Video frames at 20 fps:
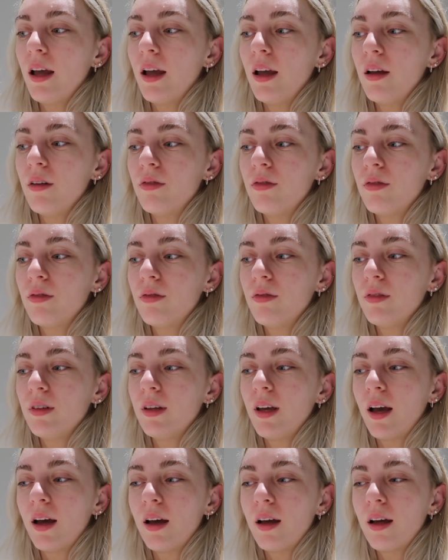if,
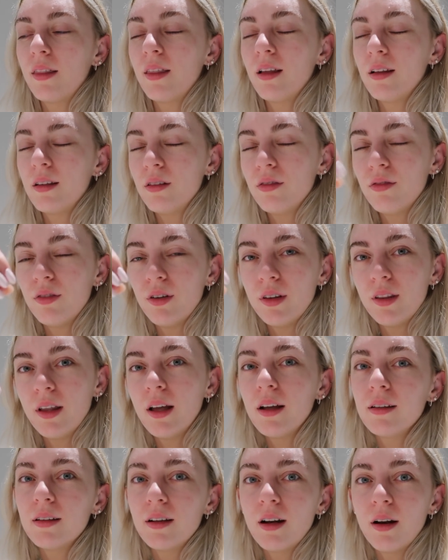yeah, there's a few
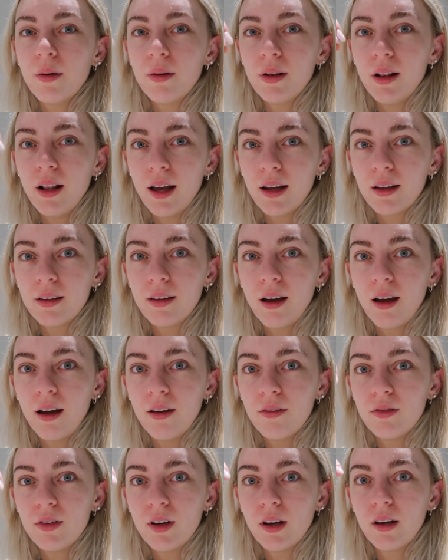things that I would like to
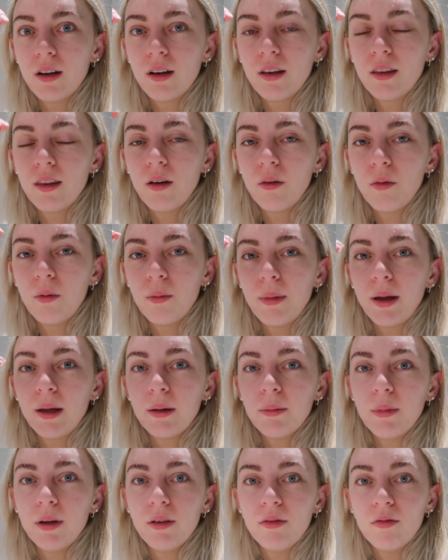have done that will
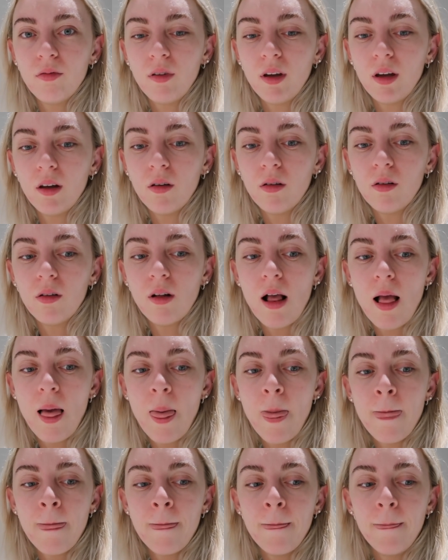make me feel
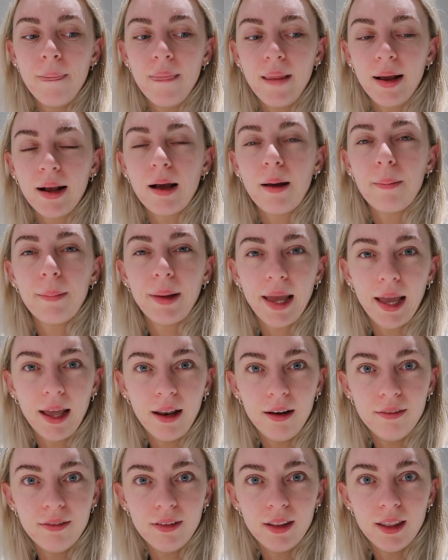like I'm
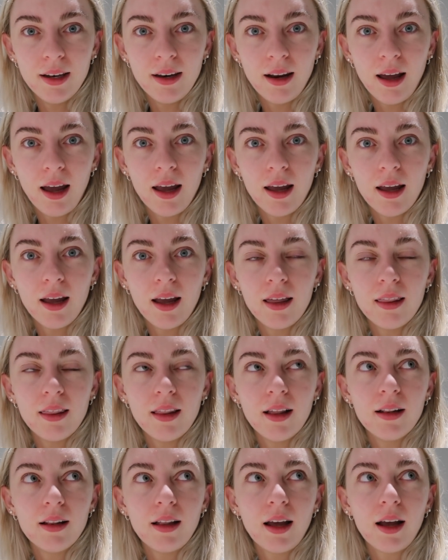ahead for the day and
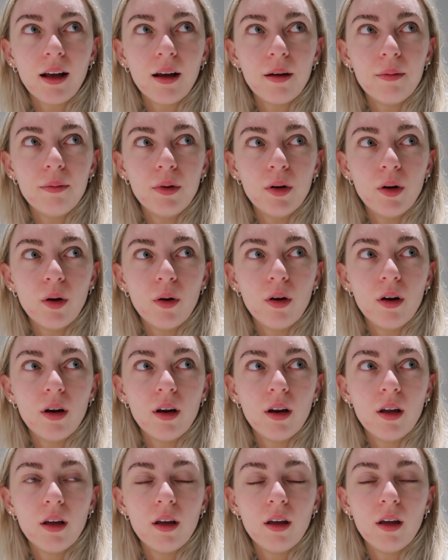that like
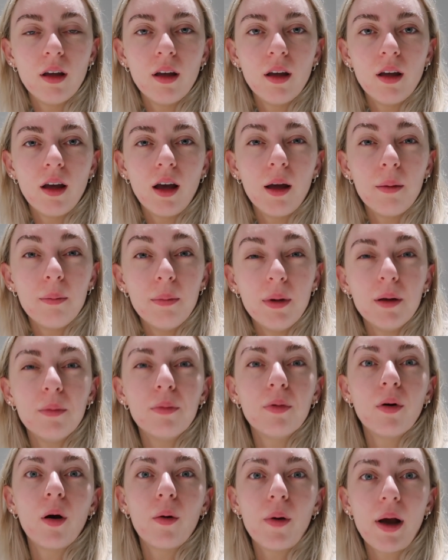I'm being
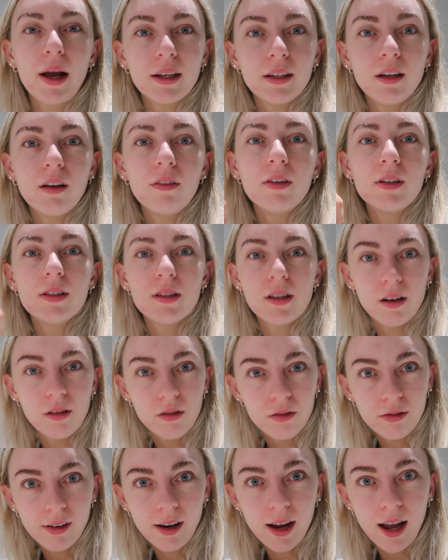proactive instead
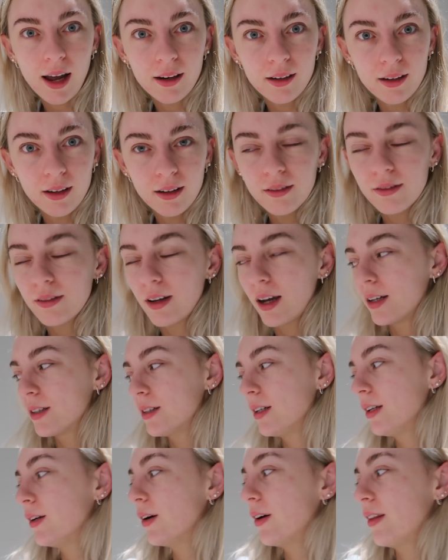of reactive. I
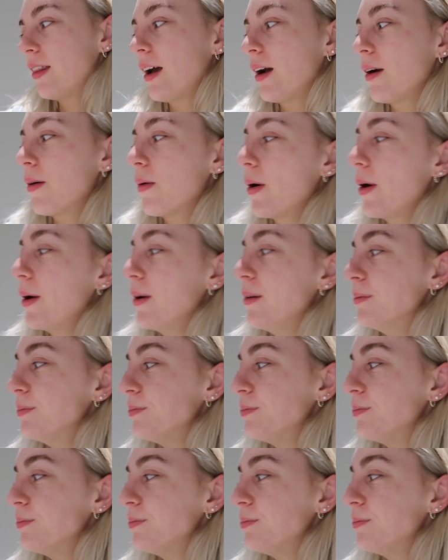actually got that quote